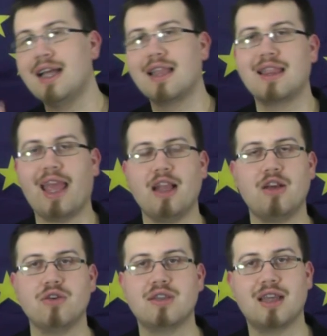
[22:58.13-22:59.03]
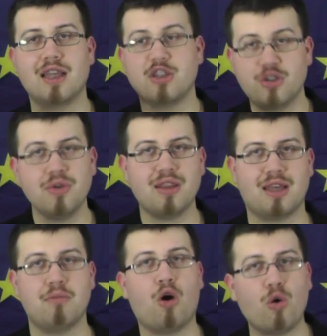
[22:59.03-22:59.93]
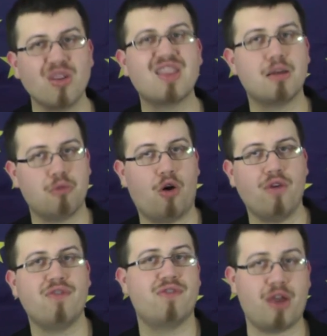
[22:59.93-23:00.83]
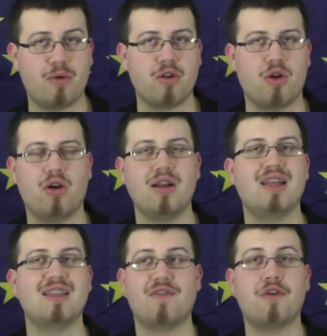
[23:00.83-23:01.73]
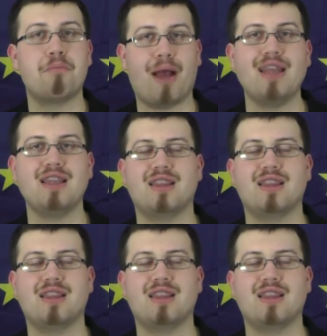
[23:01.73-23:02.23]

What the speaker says: They could endure them, hold them off very long, therefore binding